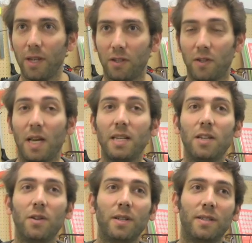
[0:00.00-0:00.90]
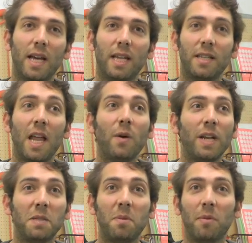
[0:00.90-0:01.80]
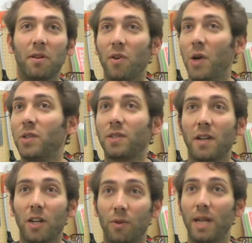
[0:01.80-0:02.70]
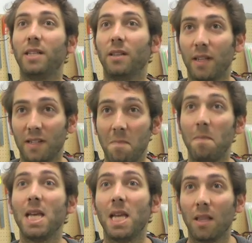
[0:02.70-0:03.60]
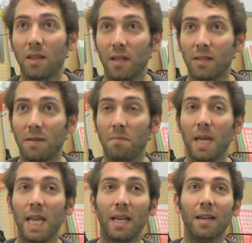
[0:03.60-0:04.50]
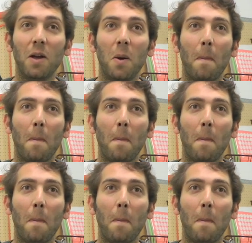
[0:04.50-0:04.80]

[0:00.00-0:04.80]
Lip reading: So the idea is that nowadays people are very interested in creating things and making things and being